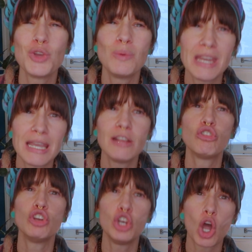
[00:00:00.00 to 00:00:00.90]
you need
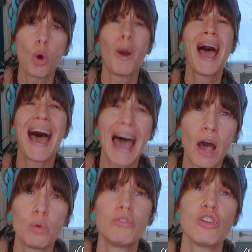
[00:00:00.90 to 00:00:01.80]
to know
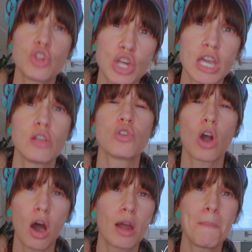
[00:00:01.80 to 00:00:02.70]
how to change
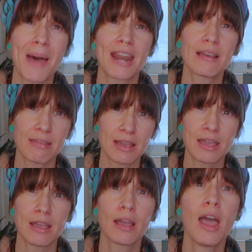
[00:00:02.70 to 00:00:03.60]
automatic thinking